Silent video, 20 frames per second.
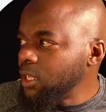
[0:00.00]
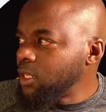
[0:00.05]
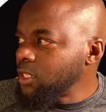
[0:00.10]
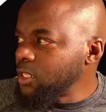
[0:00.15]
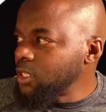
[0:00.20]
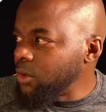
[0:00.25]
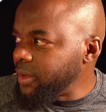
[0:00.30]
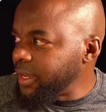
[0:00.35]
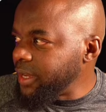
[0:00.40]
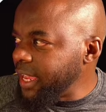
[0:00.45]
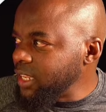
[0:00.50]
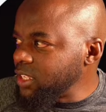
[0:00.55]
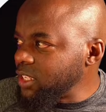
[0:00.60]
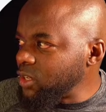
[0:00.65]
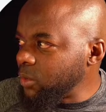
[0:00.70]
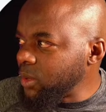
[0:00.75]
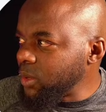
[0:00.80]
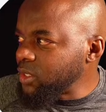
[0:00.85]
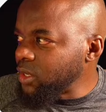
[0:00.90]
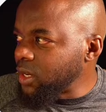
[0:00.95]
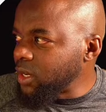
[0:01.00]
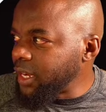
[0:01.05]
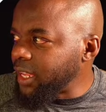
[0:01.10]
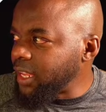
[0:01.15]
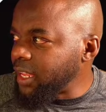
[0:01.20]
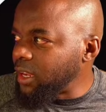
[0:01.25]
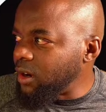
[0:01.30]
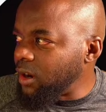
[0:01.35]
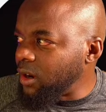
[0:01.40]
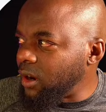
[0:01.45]
so next you want to click
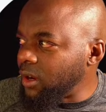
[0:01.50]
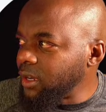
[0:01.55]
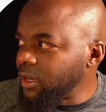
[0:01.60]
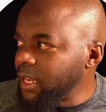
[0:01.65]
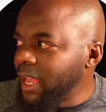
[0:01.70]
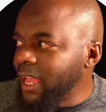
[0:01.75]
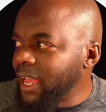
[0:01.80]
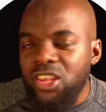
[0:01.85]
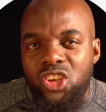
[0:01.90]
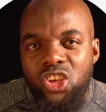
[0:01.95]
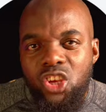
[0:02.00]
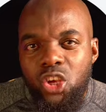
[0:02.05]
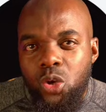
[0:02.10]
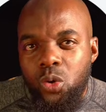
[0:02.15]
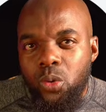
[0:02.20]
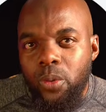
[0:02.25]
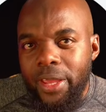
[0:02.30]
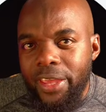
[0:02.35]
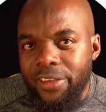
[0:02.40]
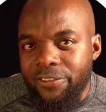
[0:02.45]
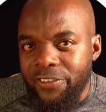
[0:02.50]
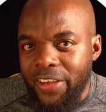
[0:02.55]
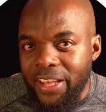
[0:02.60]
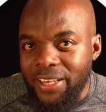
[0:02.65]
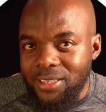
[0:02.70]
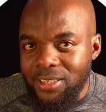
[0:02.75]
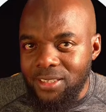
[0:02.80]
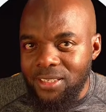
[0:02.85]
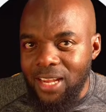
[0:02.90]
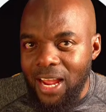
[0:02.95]
here on new
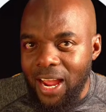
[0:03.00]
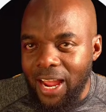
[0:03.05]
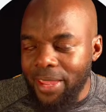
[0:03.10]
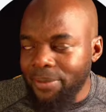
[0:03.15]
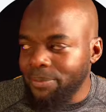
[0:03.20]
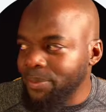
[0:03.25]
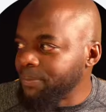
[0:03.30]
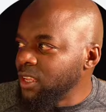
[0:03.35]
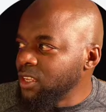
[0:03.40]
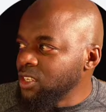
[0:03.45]
event type.